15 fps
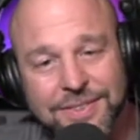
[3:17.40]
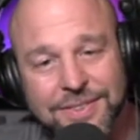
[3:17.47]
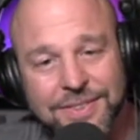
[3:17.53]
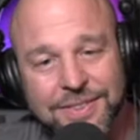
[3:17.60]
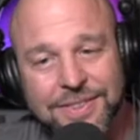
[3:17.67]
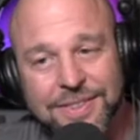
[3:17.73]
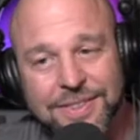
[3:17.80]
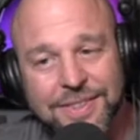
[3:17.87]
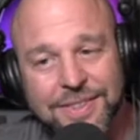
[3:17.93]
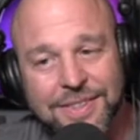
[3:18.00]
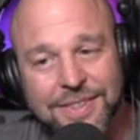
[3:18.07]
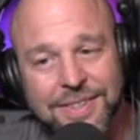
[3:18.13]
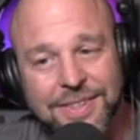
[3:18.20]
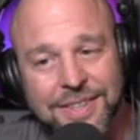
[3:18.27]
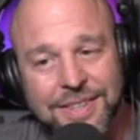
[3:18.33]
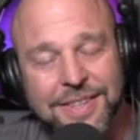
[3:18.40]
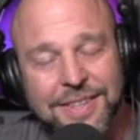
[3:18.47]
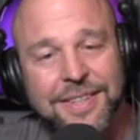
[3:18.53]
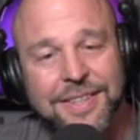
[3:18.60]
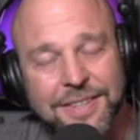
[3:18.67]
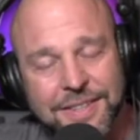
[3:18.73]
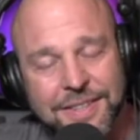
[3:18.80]

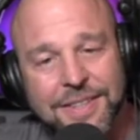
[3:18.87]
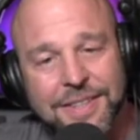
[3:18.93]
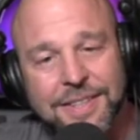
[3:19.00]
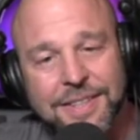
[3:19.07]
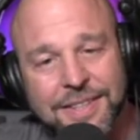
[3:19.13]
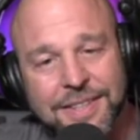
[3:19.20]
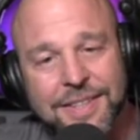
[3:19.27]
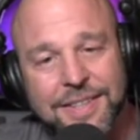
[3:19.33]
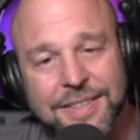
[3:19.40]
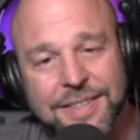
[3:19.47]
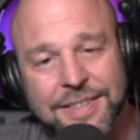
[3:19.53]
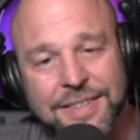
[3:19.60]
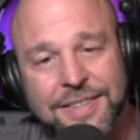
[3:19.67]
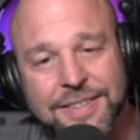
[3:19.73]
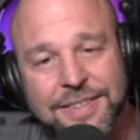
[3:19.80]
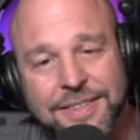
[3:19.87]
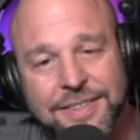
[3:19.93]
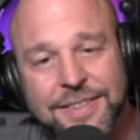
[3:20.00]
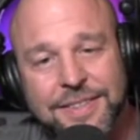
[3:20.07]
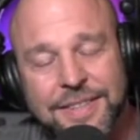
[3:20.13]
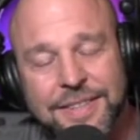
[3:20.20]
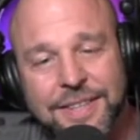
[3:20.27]

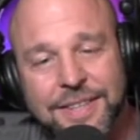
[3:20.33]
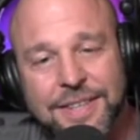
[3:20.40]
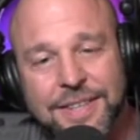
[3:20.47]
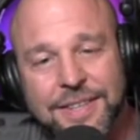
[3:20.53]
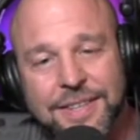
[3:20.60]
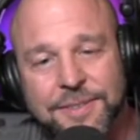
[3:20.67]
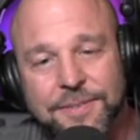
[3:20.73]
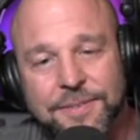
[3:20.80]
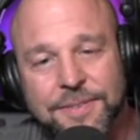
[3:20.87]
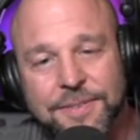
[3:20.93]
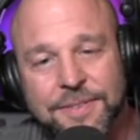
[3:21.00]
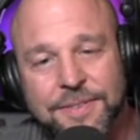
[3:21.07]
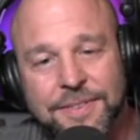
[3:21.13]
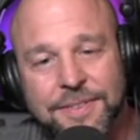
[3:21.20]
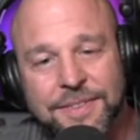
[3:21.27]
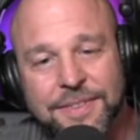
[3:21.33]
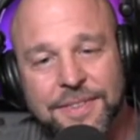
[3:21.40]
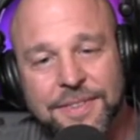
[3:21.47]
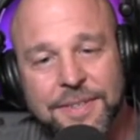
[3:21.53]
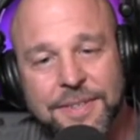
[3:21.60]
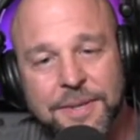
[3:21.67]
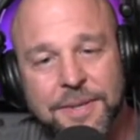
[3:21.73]

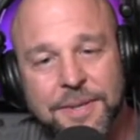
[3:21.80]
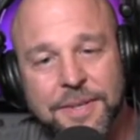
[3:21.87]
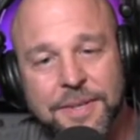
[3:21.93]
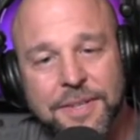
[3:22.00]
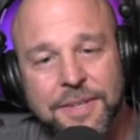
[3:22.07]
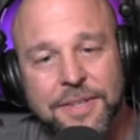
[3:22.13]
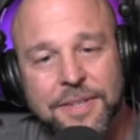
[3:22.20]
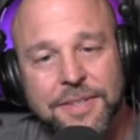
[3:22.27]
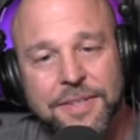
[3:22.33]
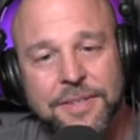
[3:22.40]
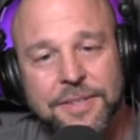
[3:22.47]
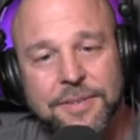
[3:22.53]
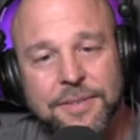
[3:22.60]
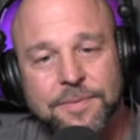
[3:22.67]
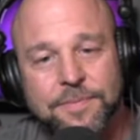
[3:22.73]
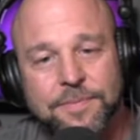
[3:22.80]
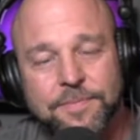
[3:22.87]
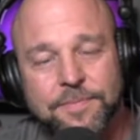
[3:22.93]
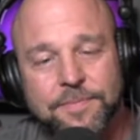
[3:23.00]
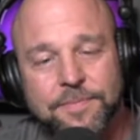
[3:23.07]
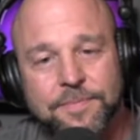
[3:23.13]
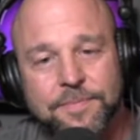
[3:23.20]

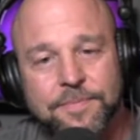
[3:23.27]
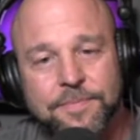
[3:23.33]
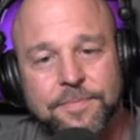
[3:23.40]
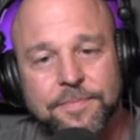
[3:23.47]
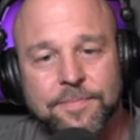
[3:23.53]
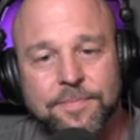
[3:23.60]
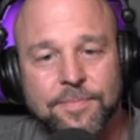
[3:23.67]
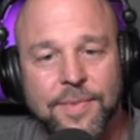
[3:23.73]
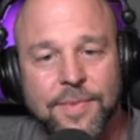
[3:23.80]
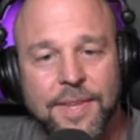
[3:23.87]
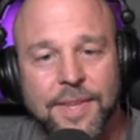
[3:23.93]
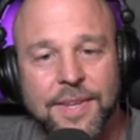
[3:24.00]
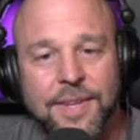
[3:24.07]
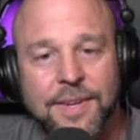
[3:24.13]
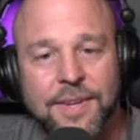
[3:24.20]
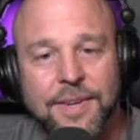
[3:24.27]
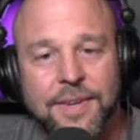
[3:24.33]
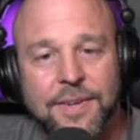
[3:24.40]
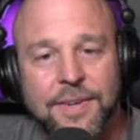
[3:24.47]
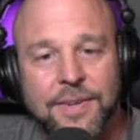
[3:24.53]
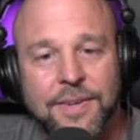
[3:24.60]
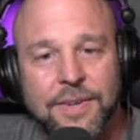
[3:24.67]

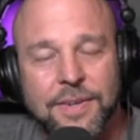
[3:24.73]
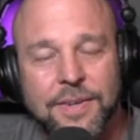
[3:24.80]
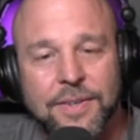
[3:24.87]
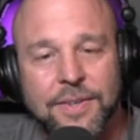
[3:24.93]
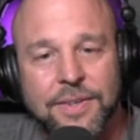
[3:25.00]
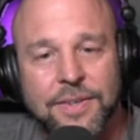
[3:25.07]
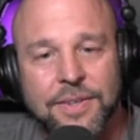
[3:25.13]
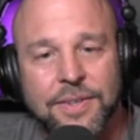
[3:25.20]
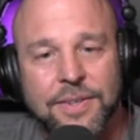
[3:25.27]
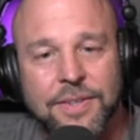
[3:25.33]
(silent)